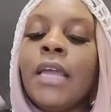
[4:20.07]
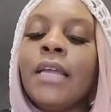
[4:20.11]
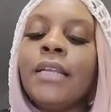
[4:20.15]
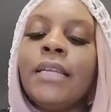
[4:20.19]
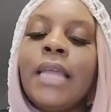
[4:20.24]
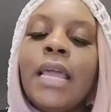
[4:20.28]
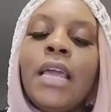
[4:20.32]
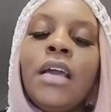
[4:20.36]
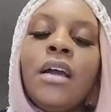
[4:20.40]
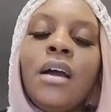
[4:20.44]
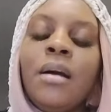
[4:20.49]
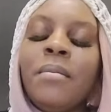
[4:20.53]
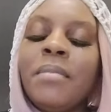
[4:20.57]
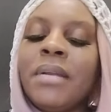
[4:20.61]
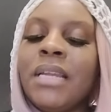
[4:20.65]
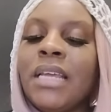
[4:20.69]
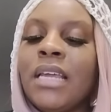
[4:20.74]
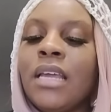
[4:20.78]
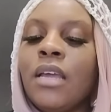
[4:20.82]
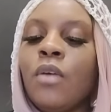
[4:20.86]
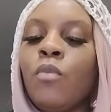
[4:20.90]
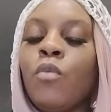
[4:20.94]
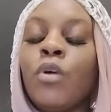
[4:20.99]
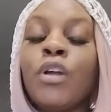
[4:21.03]
They coming
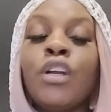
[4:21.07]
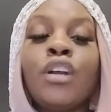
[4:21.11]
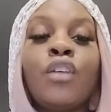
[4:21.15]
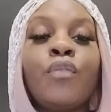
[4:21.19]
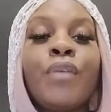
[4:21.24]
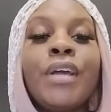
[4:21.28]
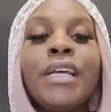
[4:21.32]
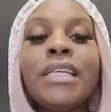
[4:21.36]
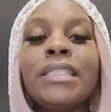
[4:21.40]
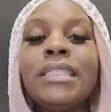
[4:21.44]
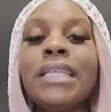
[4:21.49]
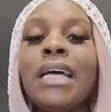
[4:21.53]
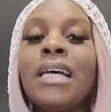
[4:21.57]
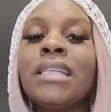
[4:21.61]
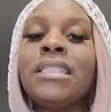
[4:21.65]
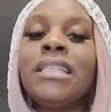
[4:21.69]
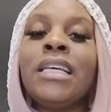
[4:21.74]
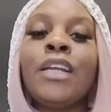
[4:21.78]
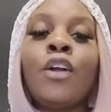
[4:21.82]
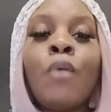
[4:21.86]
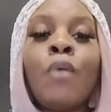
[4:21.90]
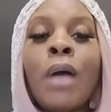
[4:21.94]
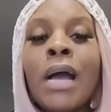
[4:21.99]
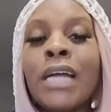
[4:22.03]
in wanting to reconcile,
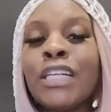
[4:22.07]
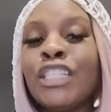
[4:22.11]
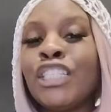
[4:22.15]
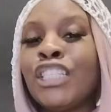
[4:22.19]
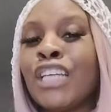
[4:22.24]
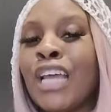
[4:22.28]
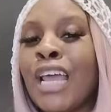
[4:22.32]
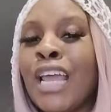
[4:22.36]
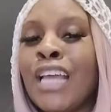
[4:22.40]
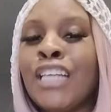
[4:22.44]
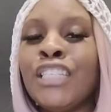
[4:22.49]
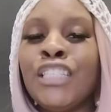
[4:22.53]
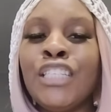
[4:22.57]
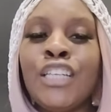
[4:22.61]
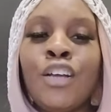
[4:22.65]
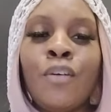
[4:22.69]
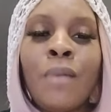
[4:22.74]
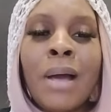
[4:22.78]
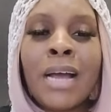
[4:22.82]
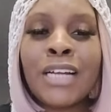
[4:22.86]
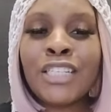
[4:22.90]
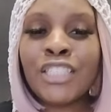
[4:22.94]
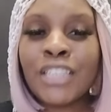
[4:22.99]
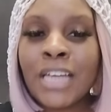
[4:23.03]
saying, oh, I changed, Leo,
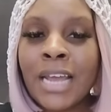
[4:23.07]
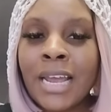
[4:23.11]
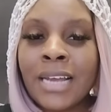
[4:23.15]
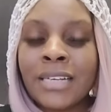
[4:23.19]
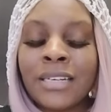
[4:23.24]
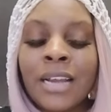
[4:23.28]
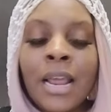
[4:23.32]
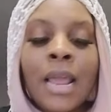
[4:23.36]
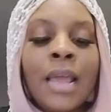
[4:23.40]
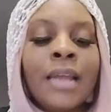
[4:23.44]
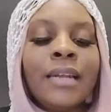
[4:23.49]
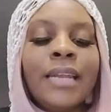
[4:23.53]
I changed.